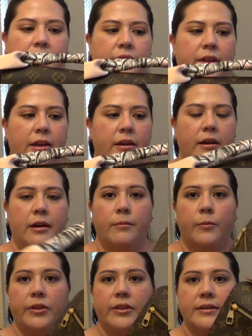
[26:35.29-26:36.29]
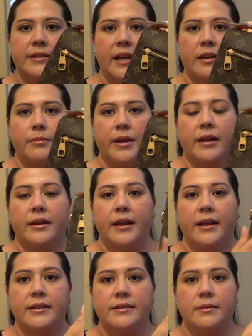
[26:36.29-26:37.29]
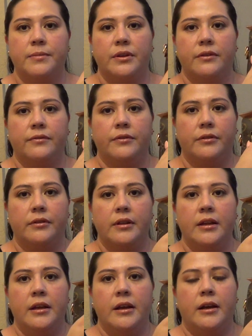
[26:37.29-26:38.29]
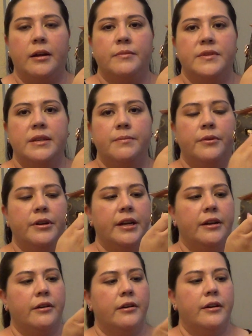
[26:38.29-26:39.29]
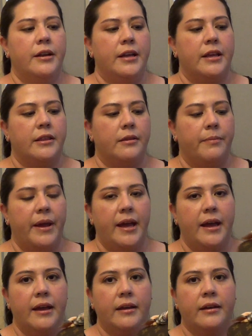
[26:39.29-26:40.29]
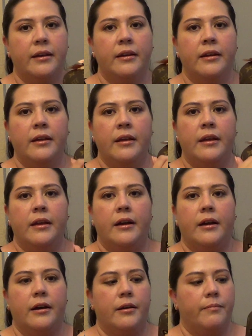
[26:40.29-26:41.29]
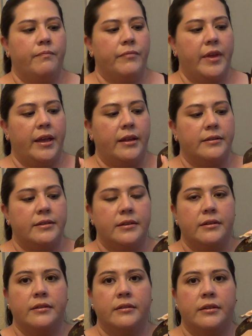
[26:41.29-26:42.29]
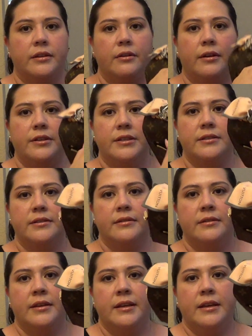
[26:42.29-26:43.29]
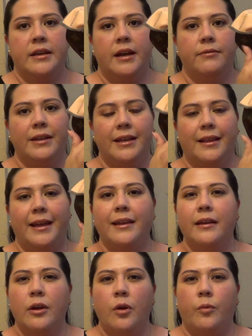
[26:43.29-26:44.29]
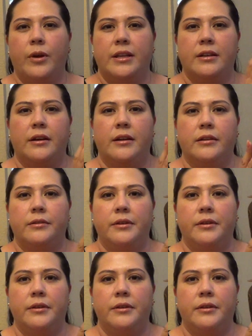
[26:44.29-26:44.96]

or anything with this handbag, and it has the beautiful zipper here in the back, and you know, I really like when